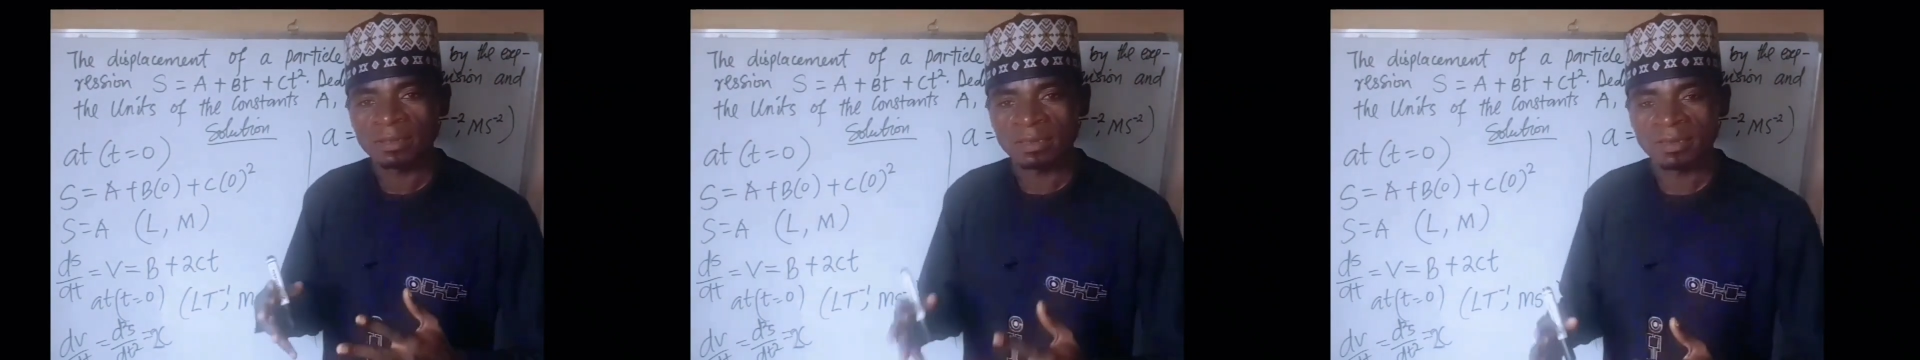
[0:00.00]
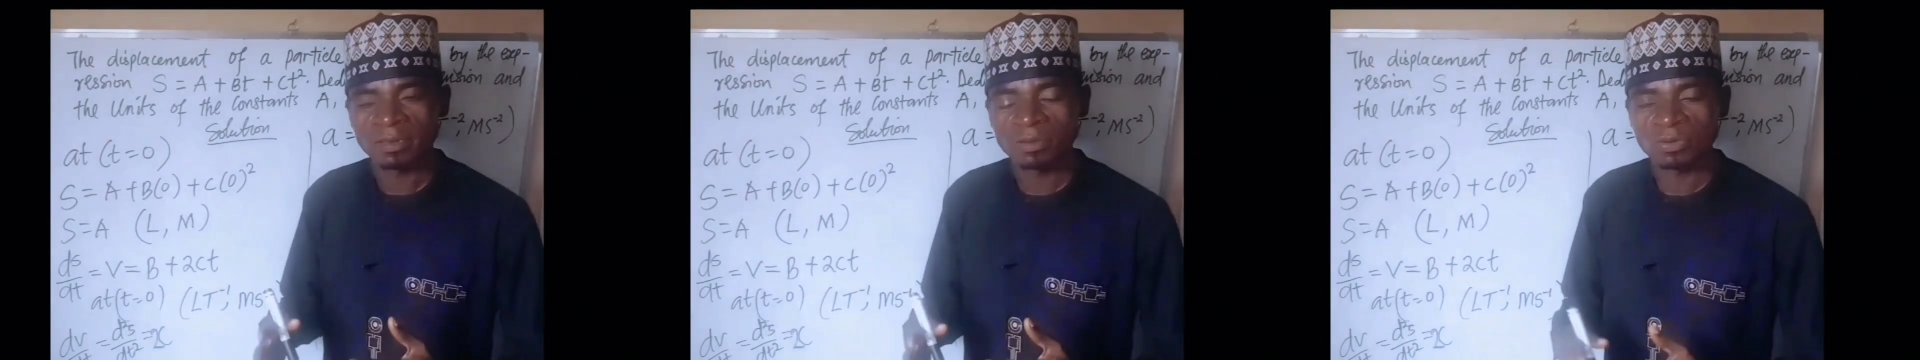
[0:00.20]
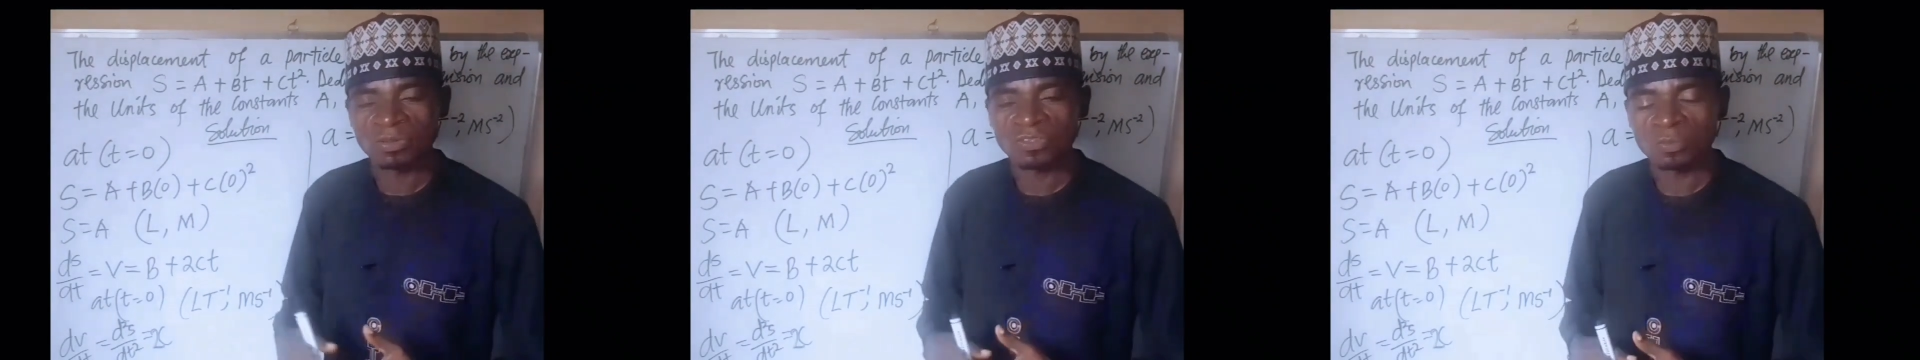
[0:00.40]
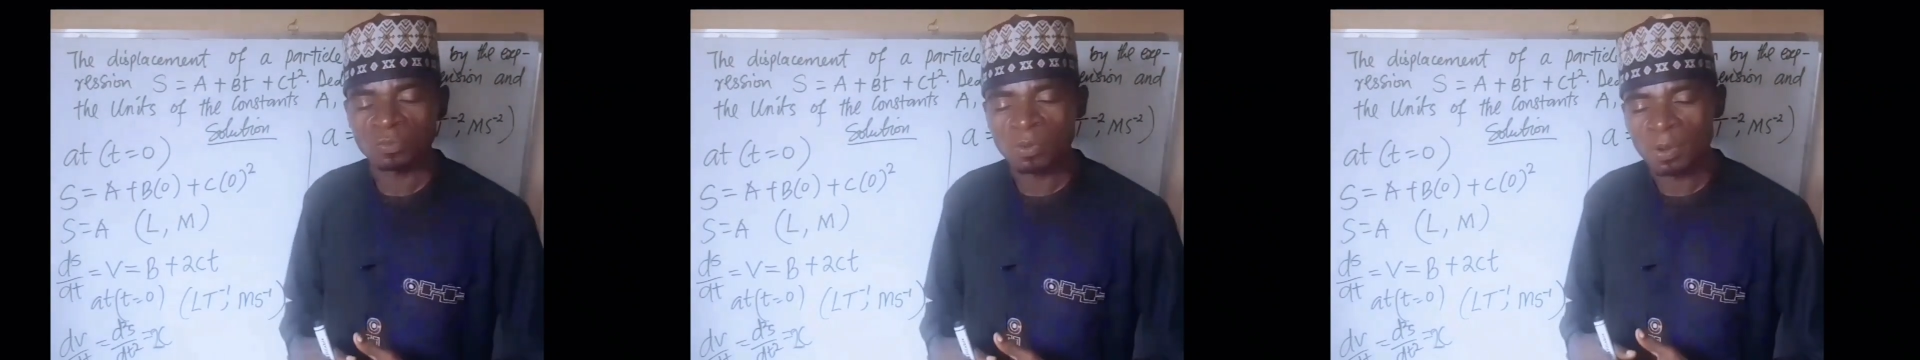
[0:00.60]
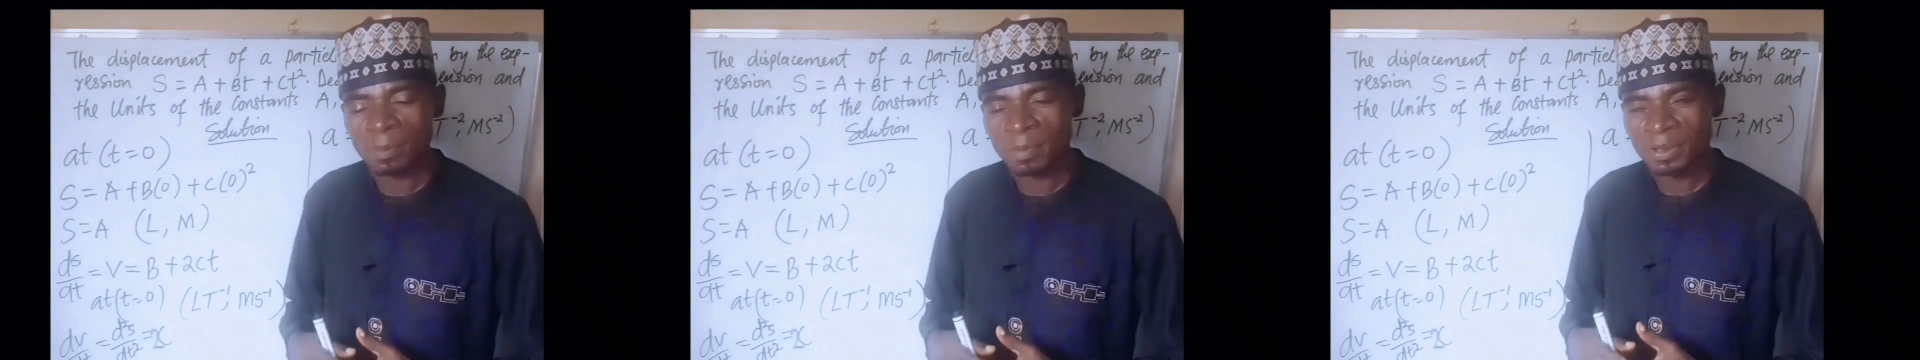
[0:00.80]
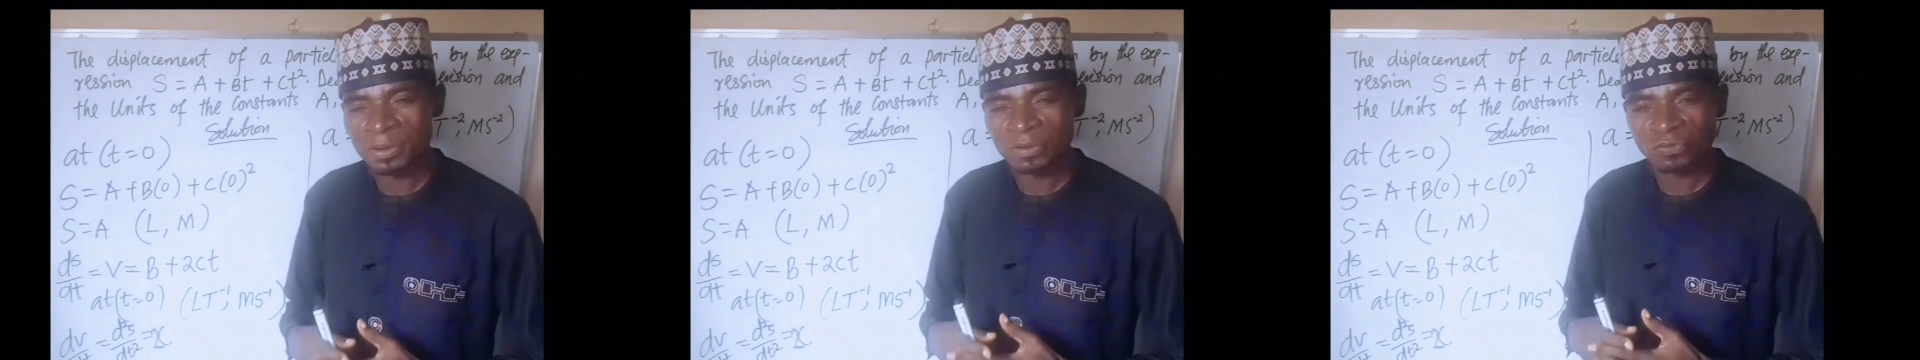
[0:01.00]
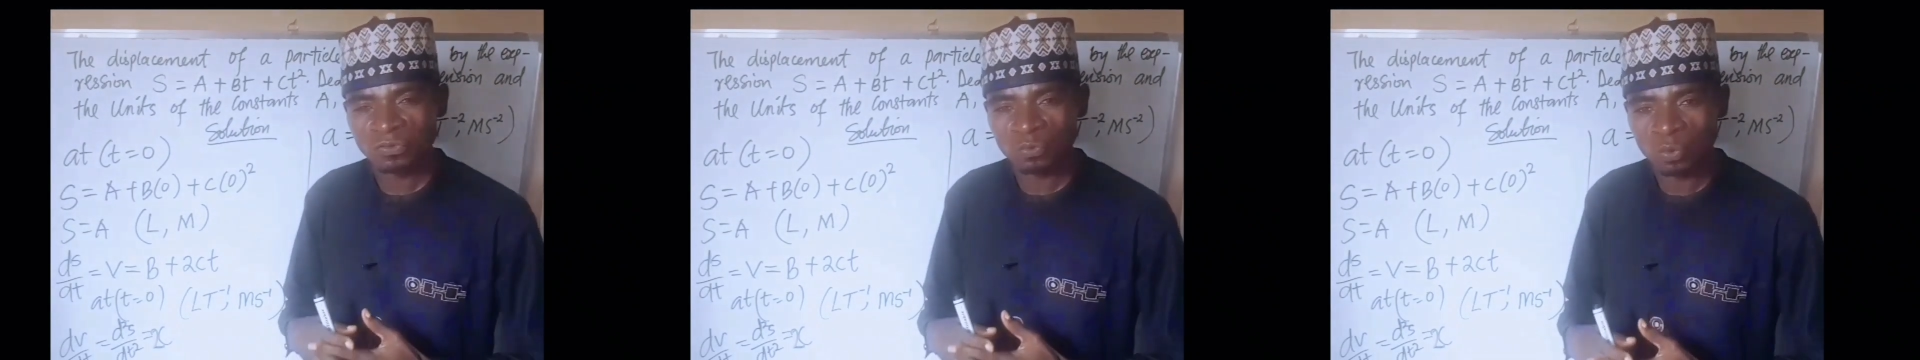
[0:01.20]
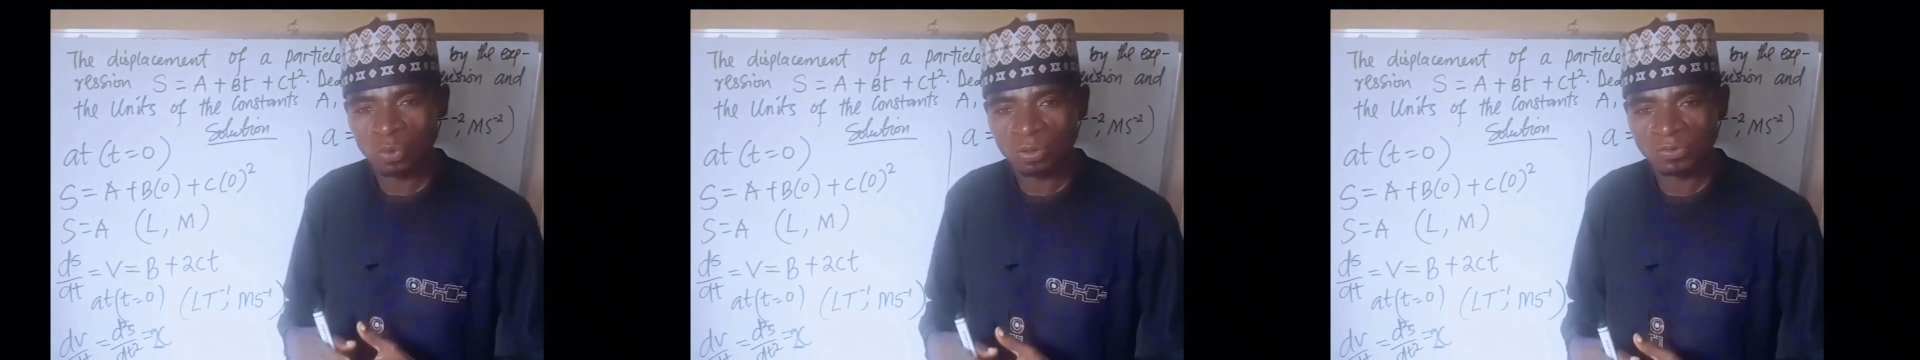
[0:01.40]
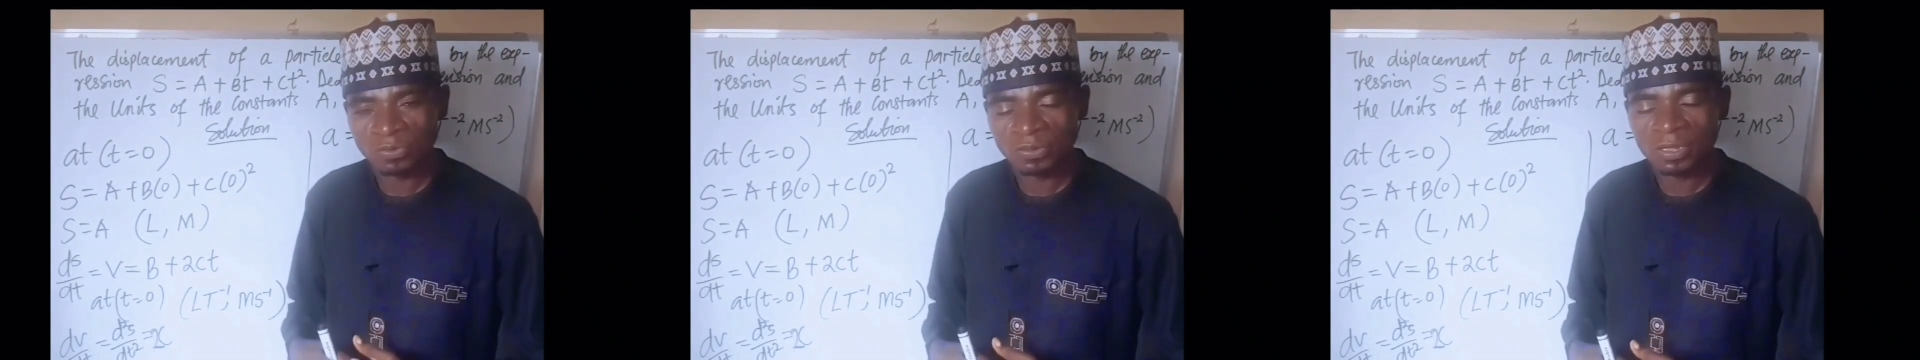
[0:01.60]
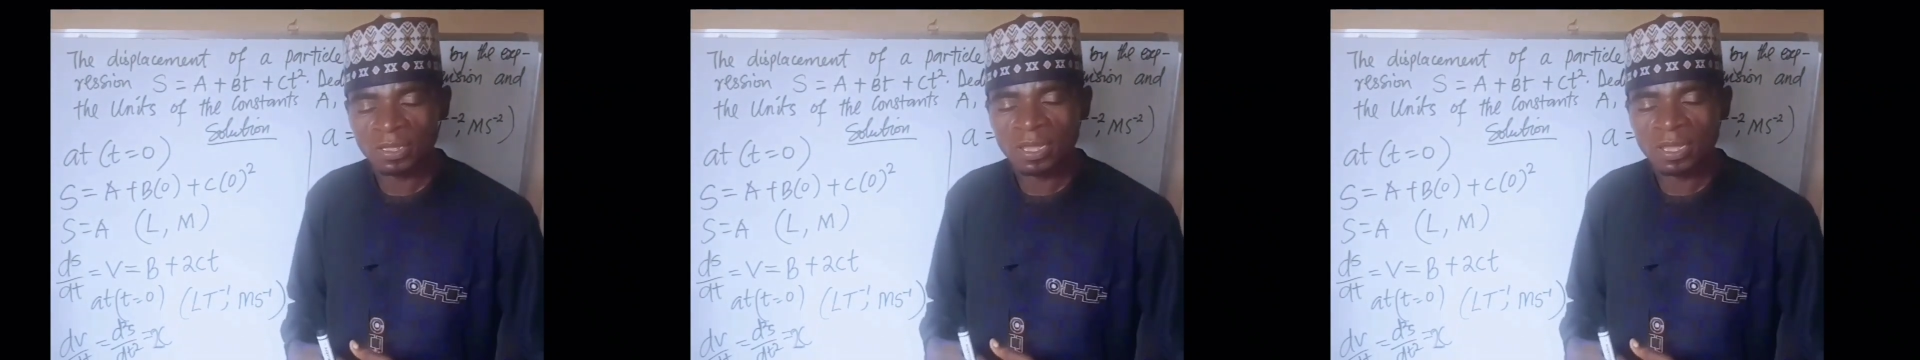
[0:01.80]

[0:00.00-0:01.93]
t raised to power minus 1,